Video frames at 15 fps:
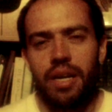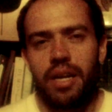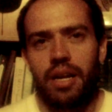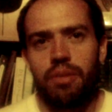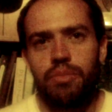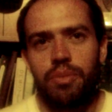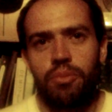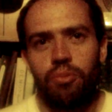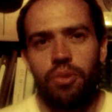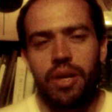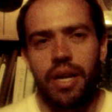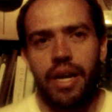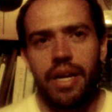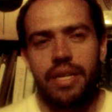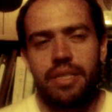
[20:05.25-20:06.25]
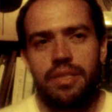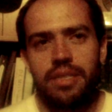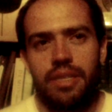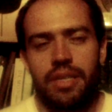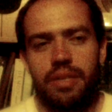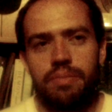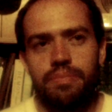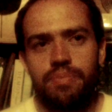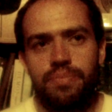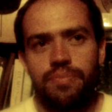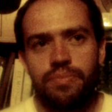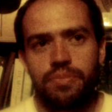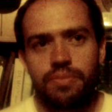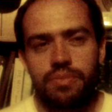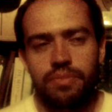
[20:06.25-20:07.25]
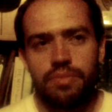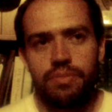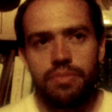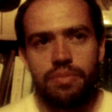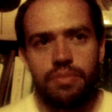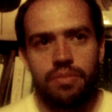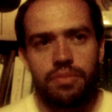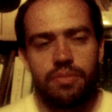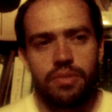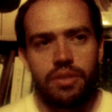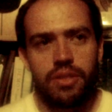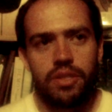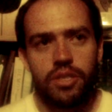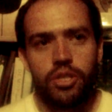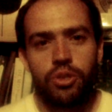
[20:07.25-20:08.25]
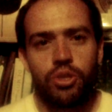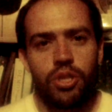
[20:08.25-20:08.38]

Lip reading: Like I remember one guy, he said, you